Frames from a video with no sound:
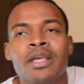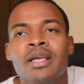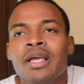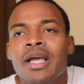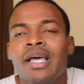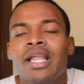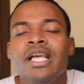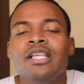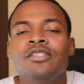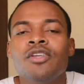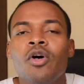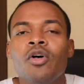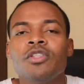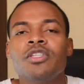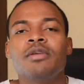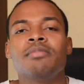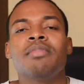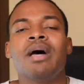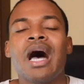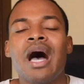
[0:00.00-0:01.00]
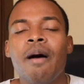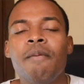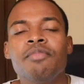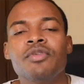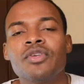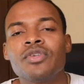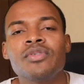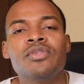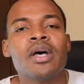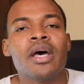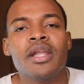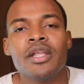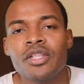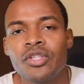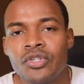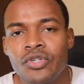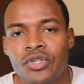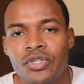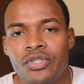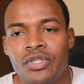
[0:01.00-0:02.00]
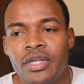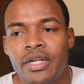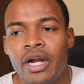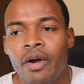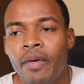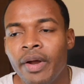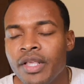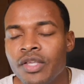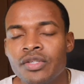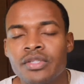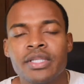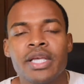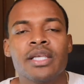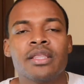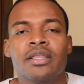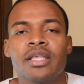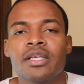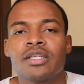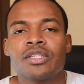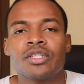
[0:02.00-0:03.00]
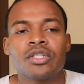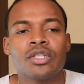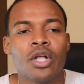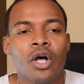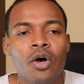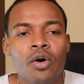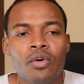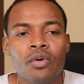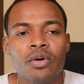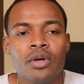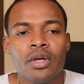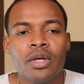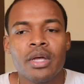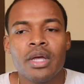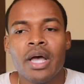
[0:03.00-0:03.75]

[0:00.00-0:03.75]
And I told them I'm just just not interested. I'd rather just take things slow.